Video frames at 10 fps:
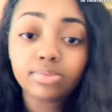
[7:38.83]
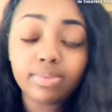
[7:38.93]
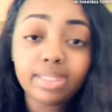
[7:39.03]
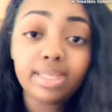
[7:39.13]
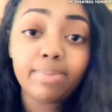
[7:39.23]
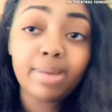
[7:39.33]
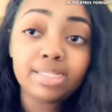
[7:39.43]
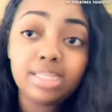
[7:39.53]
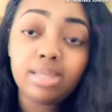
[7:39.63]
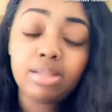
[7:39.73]
but then my
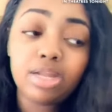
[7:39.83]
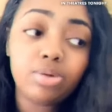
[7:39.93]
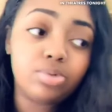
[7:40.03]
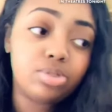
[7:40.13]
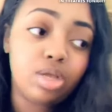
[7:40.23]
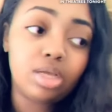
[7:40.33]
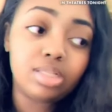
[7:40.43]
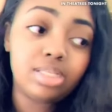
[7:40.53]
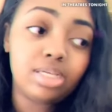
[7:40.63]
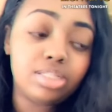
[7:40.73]
team leader was
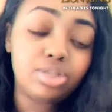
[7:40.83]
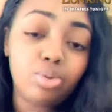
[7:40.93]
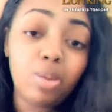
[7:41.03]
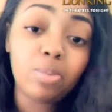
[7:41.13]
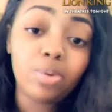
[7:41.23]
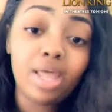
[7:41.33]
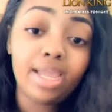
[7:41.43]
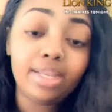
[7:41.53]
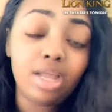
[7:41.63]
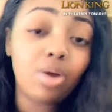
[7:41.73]
talking to us, new people
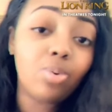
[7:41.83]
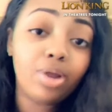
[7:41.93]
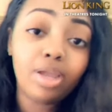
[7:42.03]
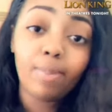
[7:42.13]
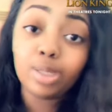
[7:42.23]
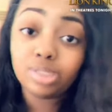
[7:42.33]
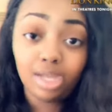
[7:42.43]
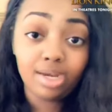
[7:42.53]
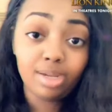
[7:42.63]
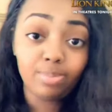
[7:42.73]
like, don't worry about
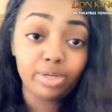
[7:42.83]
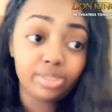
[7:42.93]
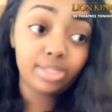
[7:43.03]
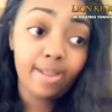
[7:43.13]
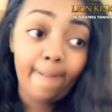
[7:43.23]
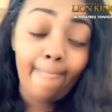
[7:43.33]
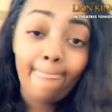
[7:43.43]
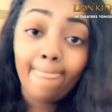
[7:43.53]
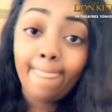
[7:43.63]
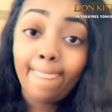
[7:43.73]
your numbers
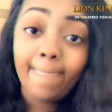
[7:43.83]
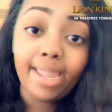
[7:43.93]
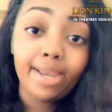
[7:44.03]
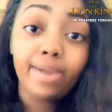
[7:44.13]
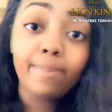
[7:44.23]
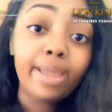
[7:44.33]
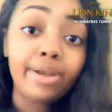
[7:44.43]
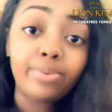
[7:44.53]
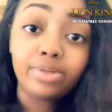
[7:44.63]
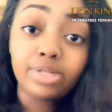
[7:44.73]
it don't
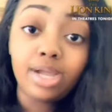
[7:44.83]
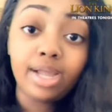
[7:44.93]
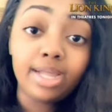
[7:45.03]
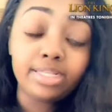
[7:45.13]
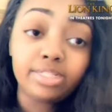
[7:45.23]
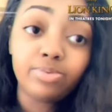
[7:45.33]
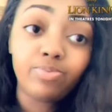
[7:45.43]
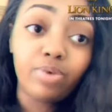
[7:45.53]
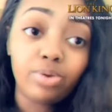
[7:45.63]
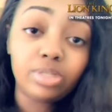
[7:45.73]
matter what y'all got just
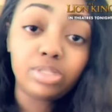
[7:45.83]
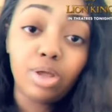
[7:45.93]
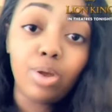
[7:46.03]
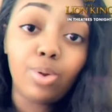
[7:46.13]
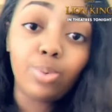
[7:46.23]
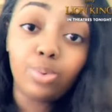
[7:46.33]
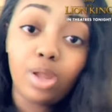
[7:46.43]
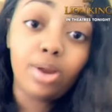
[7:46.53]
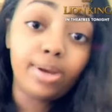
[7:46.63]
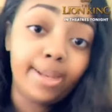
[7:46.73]
focus on
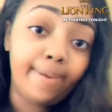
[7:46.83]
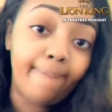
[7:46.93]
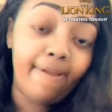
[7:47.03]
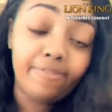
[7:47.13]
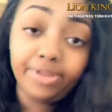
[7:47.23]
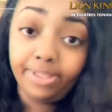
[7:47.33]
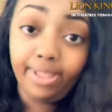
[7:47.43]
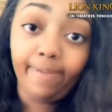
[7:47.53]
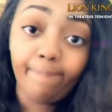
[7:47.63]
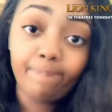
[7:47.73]
learning
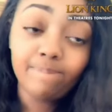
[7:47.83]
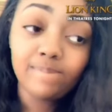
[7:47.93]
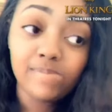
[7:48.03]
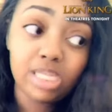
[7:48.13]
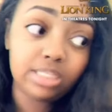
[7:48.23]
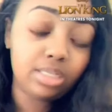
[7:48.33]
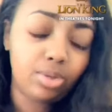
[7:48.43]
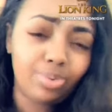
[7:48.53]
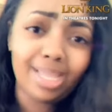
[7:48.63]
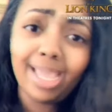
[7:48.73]
everything
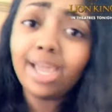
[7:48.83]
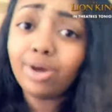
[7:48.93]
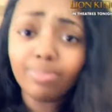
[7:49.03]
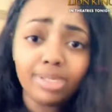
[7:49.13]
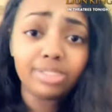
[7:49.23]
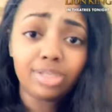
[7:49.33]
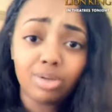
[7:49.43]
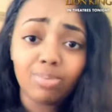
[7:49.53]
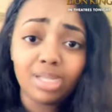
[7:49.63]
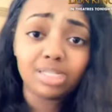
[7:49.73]
so that helped me so
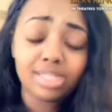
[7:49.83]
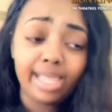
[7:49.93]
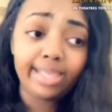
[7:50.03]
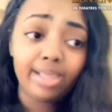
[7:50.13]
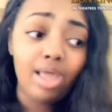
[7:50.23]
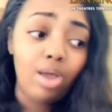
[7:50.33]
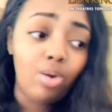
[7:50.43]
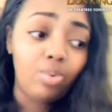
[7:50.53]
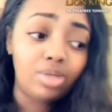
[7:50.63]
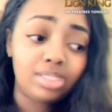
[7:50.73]
much like
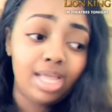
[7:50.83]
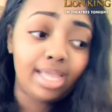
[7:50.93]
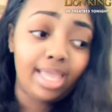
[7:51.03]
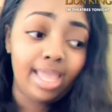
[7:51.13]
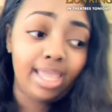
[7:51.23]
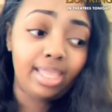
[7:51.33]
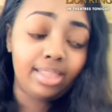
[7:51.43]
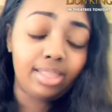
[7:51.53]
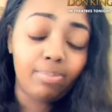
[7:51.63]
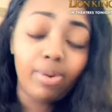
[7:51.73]
once i gained
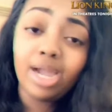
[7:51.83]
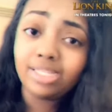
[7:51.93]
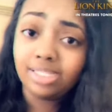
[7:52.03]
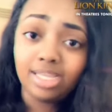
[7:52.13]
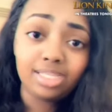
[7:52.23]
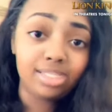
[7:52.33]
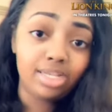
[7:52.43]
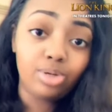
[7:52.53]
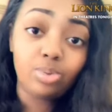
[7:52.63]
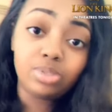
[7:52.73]
the process
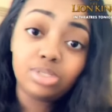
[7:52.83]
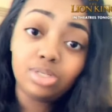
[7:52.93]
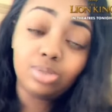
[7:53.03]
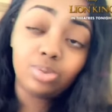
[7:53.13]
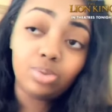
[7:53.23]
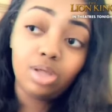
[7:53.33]
and knew what to do